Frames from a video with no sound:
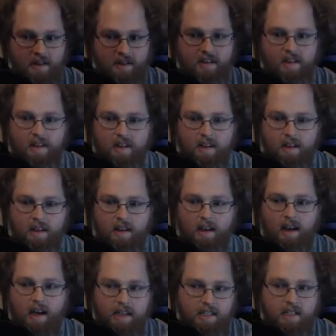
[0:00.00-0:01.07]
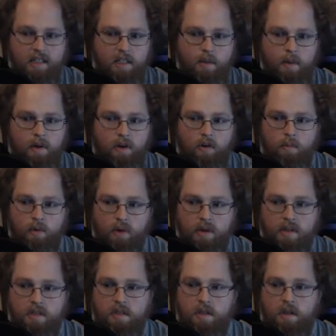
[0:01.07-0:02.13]
it. Ideally, you want
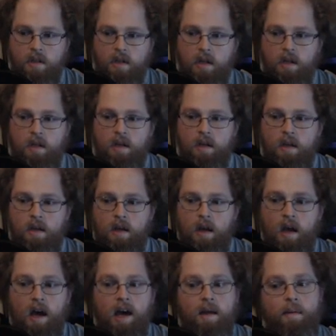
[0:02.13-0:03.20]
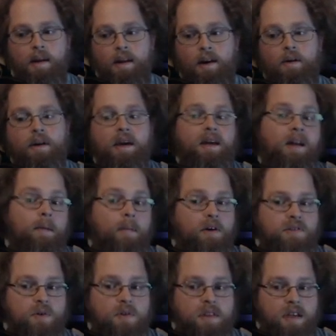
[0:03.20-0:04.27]
homeboys. I mean, now again, I'm
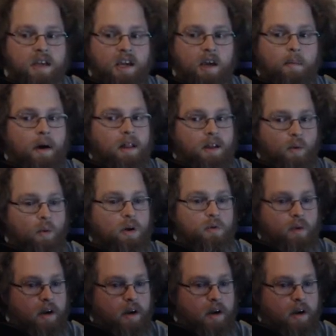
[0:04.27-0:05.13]
also thinking about like world